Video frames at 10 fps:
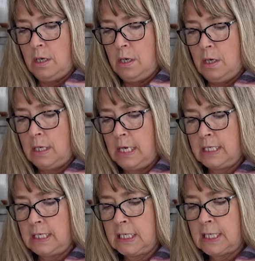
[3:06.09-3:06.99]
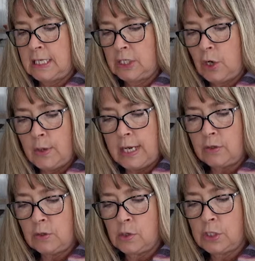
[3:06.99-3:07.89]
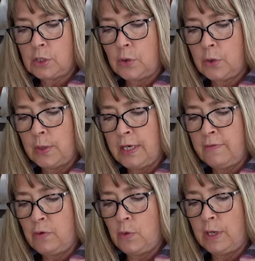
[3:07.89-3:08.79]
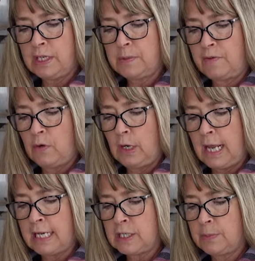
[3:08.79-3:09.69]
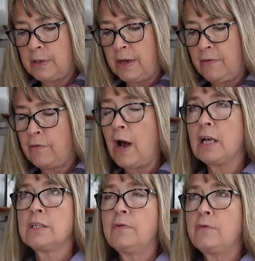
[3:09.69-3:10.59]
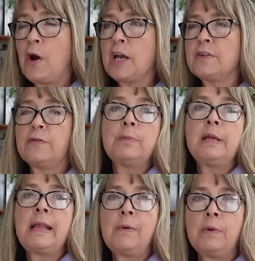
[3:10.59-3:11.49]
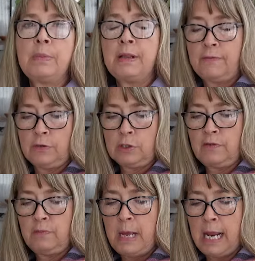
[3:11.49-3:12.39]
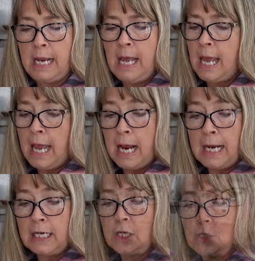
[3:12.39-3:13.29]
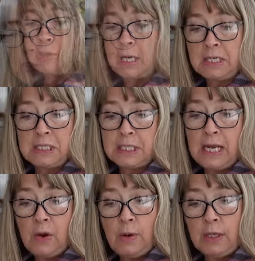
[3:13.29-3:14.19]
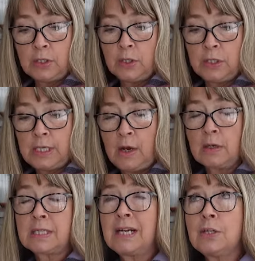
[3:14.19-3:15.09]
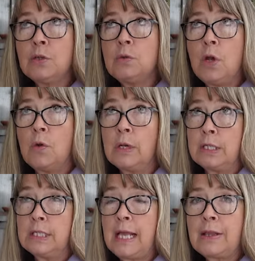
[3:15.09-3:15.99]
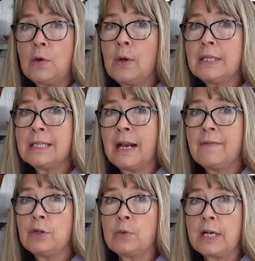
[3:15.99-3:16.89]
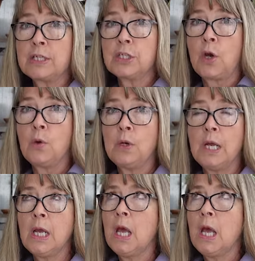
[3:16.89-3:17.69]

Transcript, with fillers: Okay, it says, sowing outdoors, sow 3 to 4 weeks before last spring frost. For me, that would be the 1st of May. And I could do that to see how well it turns out, because I do notice that the ones that I've direct sown